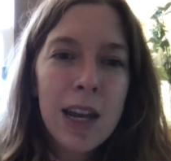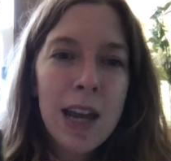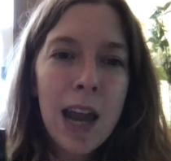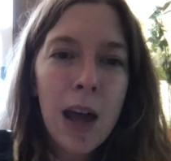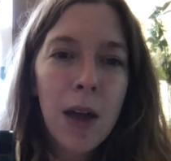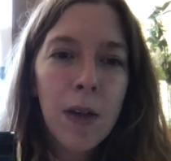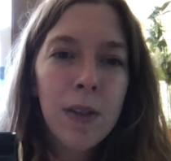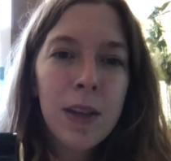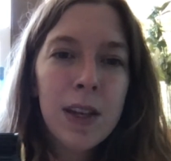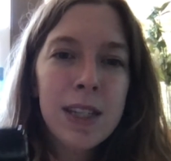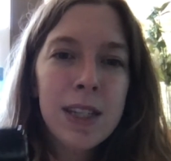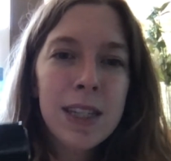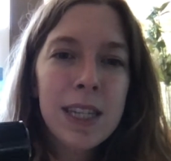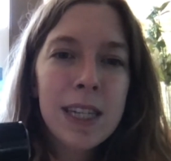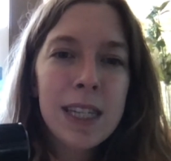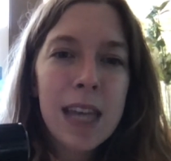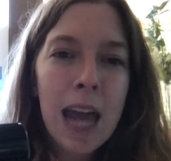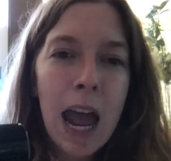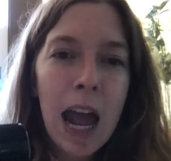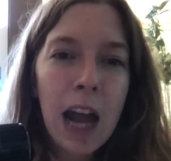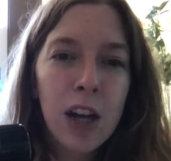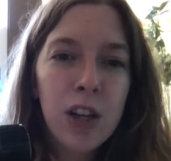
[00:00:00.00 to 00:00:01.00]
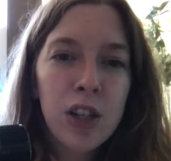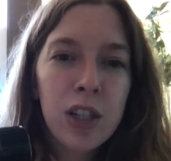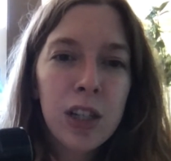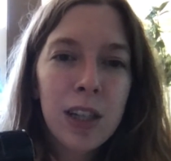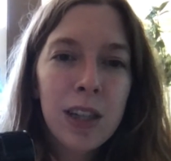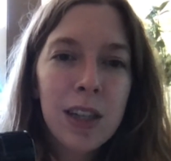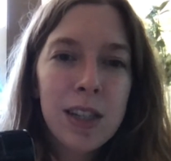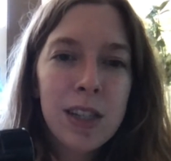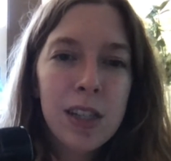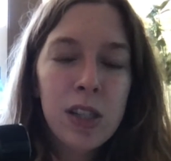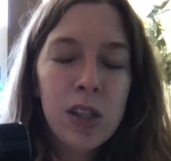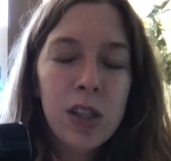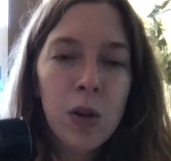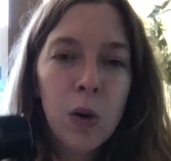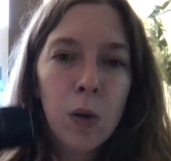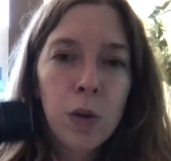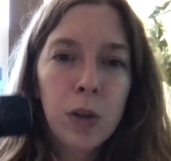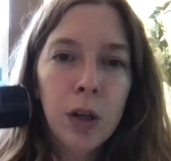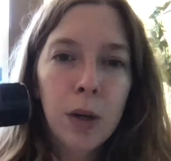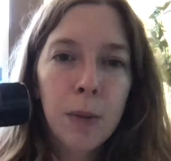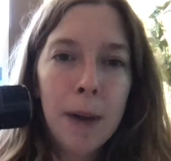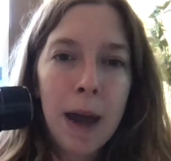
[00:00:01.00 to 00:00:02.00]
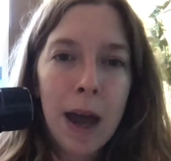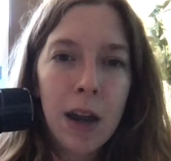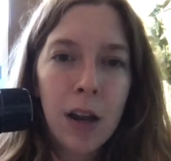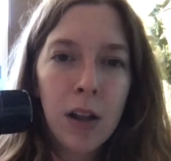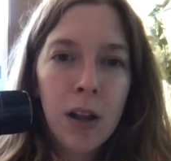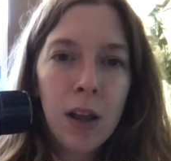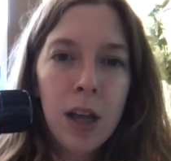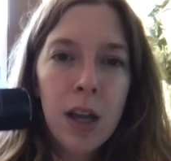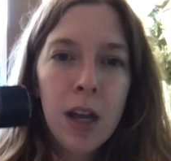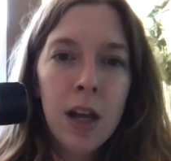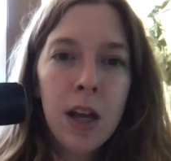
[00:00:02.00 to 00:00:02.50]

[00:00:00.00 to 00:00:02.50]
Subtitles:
Now this is an older bottle.